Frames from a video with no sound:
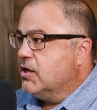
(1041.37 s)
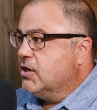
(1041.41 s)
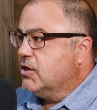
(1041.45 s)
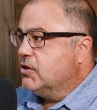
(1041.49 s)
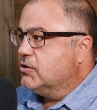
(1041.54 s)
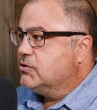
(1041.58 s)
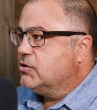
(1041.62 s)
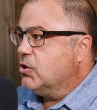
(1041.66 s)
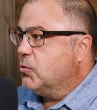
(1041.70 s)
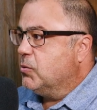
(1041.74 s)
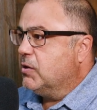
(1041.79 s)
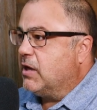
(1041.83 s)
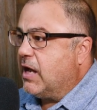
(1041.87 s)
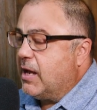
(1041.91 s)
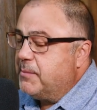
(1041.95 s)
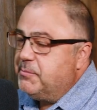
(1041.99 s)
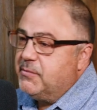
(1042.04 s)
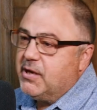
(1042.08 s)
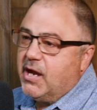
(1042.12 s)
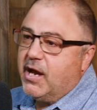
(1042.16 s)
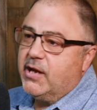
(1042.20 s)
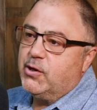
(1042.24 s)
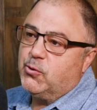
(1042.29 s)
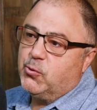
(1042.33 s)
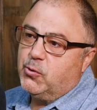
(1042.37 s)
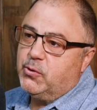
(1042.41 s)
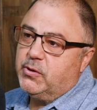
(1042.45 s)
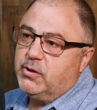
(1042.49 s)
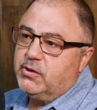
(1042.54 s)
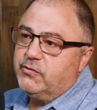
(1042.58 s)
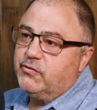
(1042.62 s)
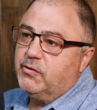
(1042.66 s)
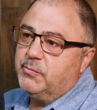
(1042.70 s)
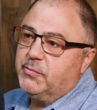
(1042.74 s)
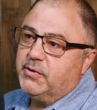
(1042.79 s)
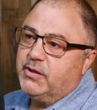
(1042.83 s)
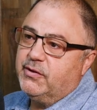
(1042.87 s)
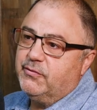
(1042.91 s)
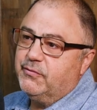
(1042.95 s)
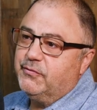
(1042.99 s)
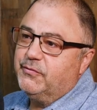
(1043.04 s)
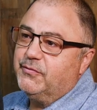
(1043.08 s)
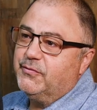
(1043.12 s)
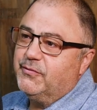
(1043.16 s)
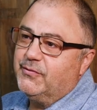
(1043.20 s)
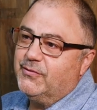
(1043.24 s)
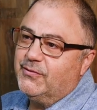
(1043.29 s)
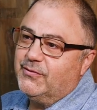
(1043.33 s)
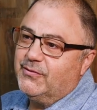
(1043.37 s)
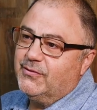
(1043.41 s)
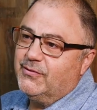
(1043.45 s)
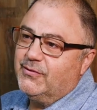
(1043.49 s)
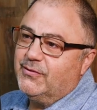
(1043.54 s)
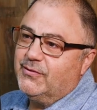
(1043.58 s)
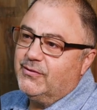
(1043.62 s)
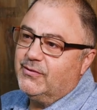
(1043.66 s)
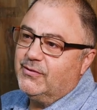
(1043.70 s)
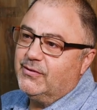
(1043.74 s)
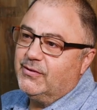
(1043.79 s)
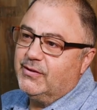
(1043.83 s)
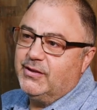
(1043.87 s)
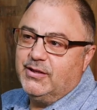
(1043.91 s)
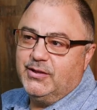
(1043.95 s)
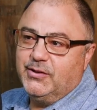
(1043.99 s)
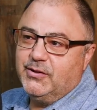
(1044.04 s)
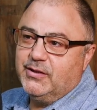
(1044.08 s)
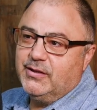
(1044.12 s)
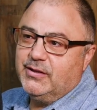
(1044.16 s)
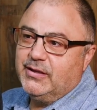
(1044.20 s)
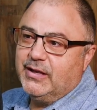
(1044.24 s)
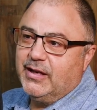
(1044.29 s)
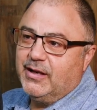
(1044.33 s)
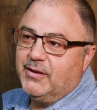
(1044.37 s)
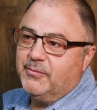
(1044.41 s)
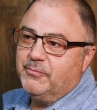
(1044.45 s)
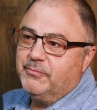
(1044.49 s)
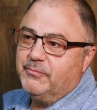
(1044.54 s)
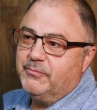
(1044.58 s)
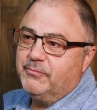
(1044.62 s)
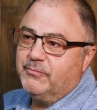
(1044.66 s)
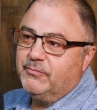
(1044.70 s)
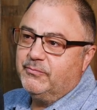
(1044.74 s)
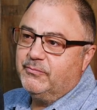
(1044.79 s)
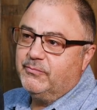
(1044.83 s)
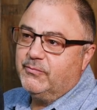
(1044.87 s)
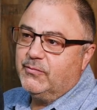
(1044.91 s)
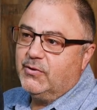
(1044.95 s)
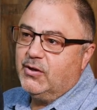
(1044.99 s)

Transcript: So when I'm not ordering, I from didn't McGivers, know that you were raised. Yeah, yeah, no.